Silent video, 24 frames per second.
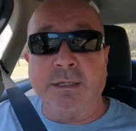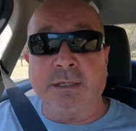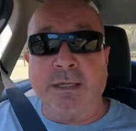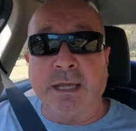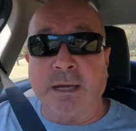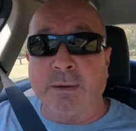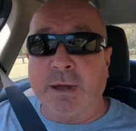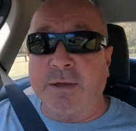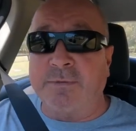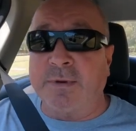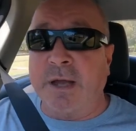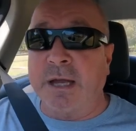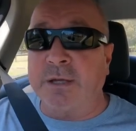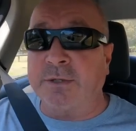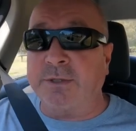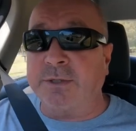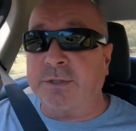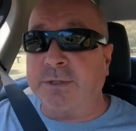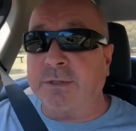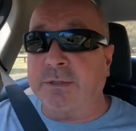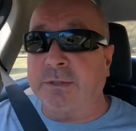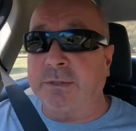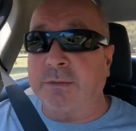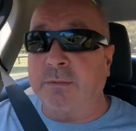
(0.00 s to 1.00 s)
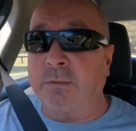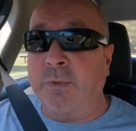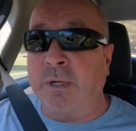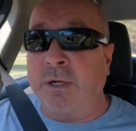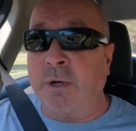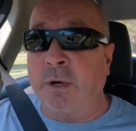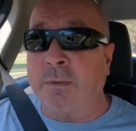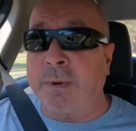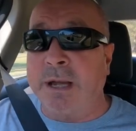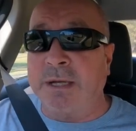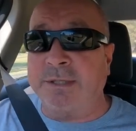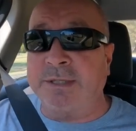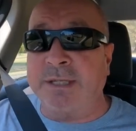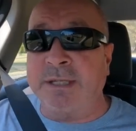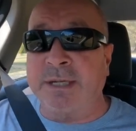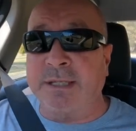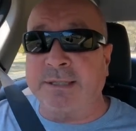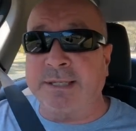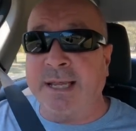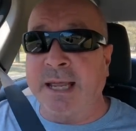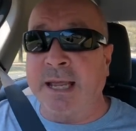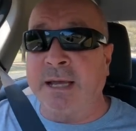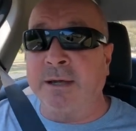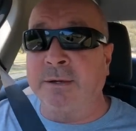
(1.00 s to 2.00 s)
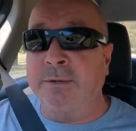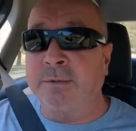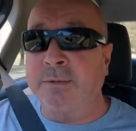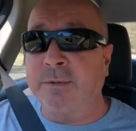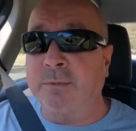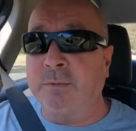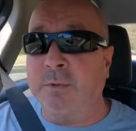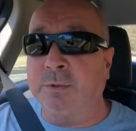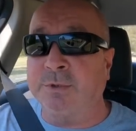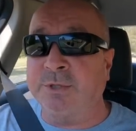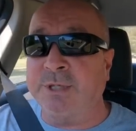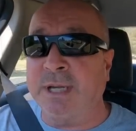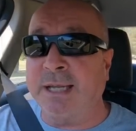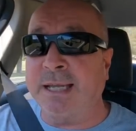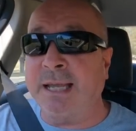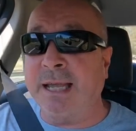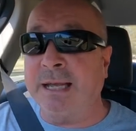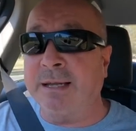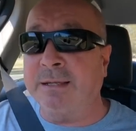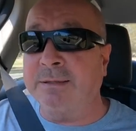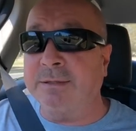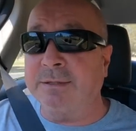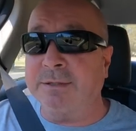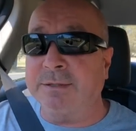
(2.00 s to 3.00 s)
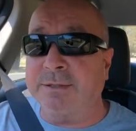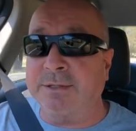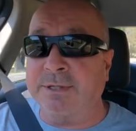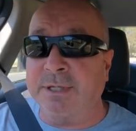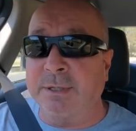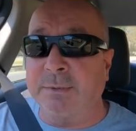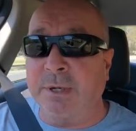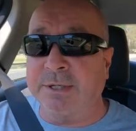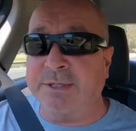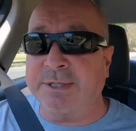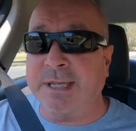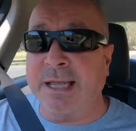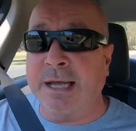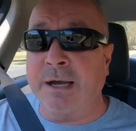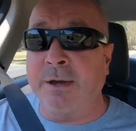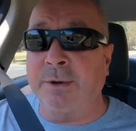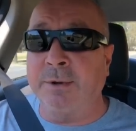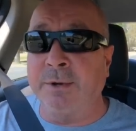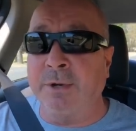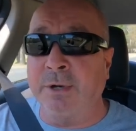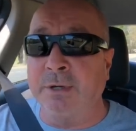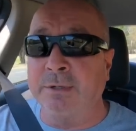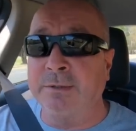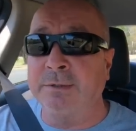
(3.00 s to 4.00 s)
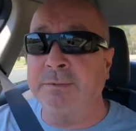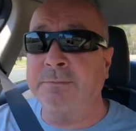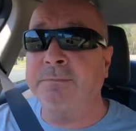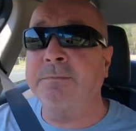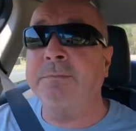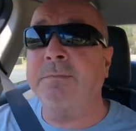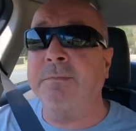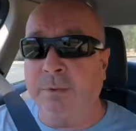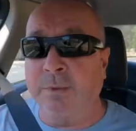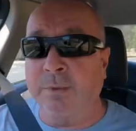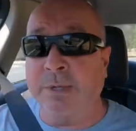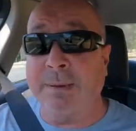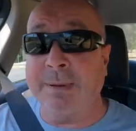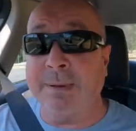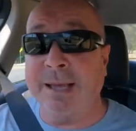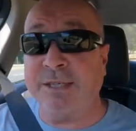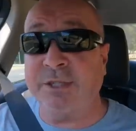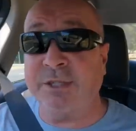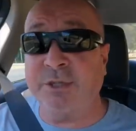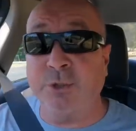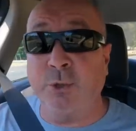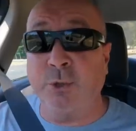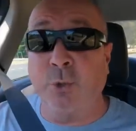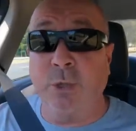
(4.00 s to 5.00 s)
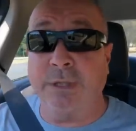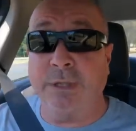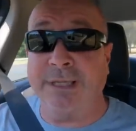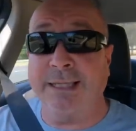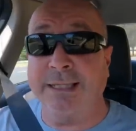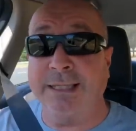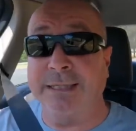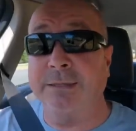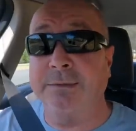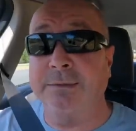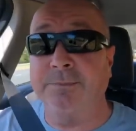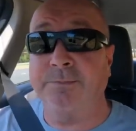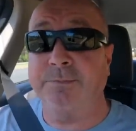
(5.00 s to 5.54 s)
Anyway folks, we're almost in the town. We'll check out, see what's going on, and we'll get back to you shortly.